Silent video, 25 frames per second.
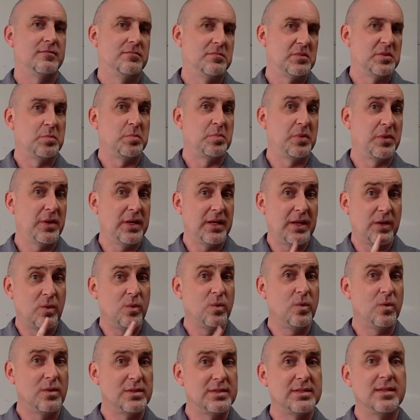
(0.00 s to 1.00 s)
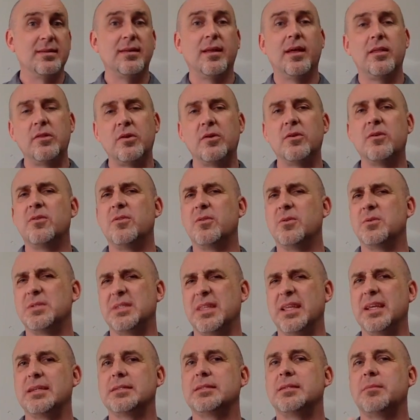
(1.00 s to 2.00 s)
It's pretty cool. It's another of those
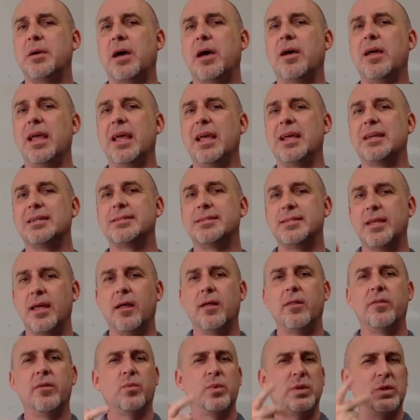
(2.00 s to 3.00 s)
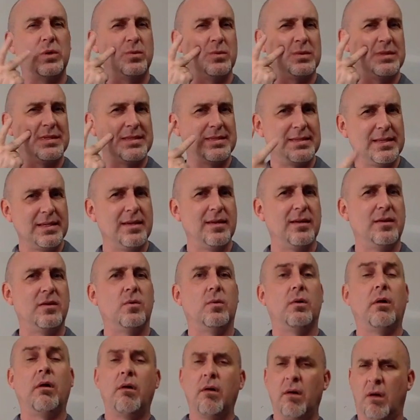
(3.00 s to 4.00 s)
things about ASL that when you see it,
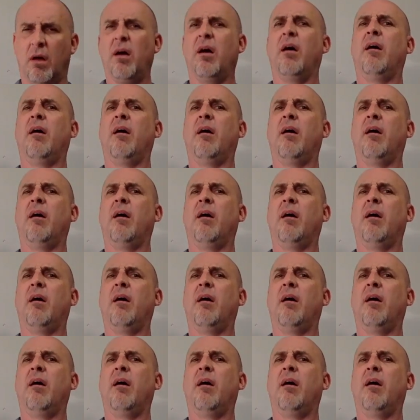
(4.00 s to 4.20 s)
you're all,